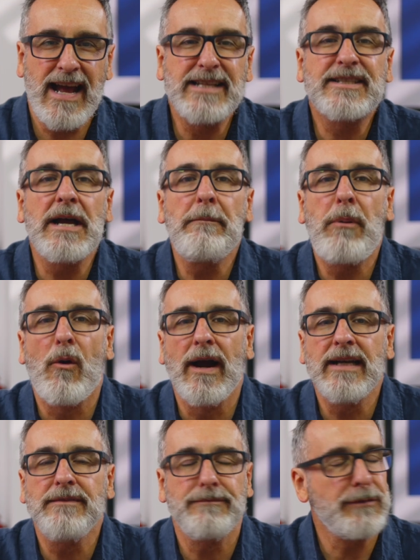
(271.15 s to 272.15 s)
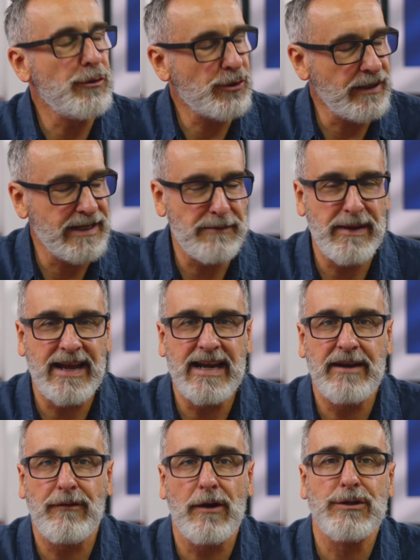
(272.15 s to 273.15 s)
At some point, usually in the
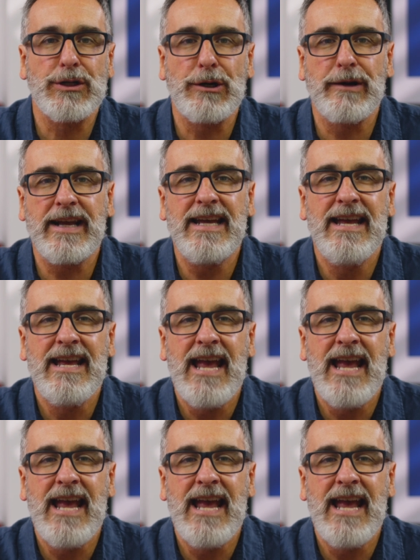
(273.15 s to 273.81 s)
beginning of our journey,